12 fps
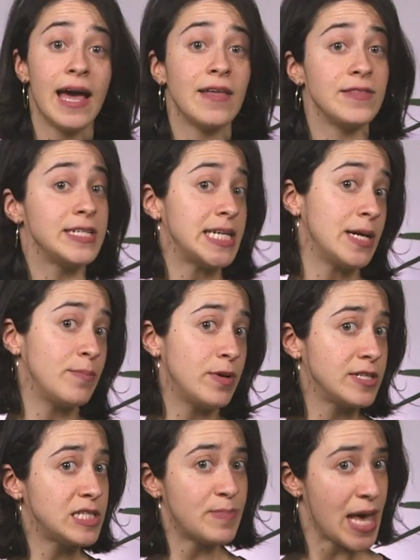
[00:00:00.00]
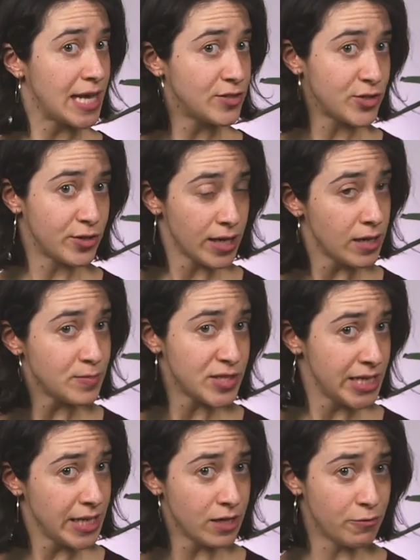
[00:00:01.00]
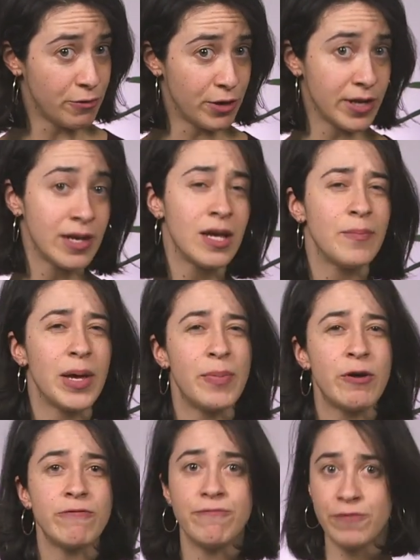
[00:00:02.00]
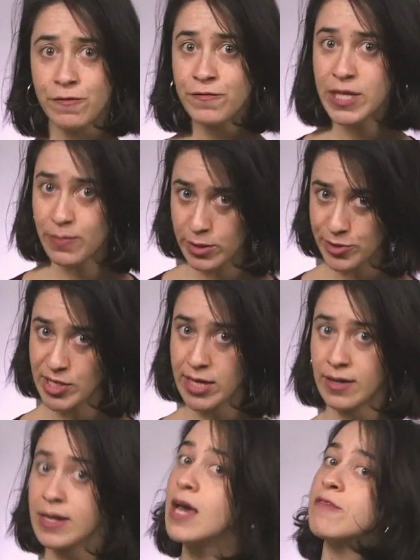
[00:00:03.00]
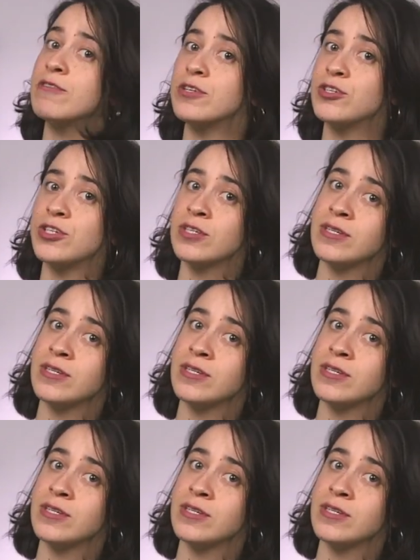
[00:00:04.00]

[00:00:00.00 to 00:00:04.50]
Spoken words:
and the tampons, pads, or cups needed for it by about 50% on average.